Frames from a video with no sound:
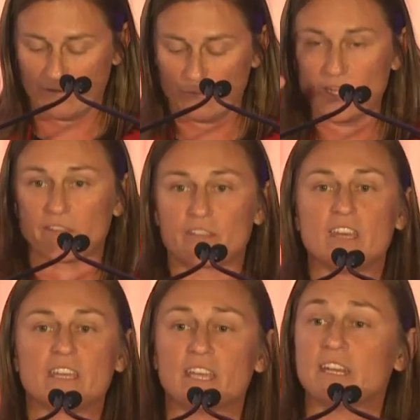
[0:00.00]
with
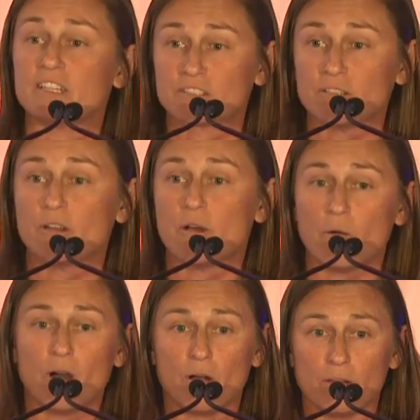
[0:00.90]
getting to know
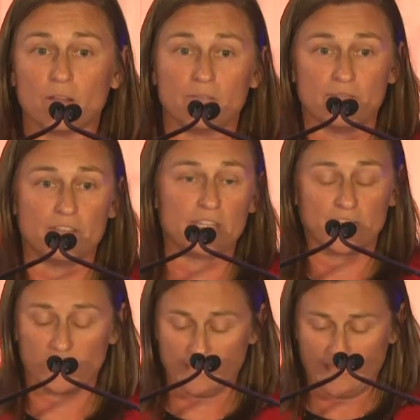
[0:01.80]
all of
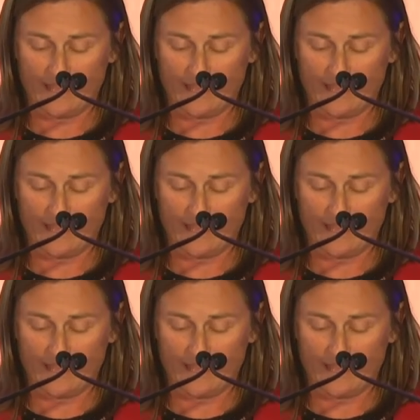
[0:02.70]
the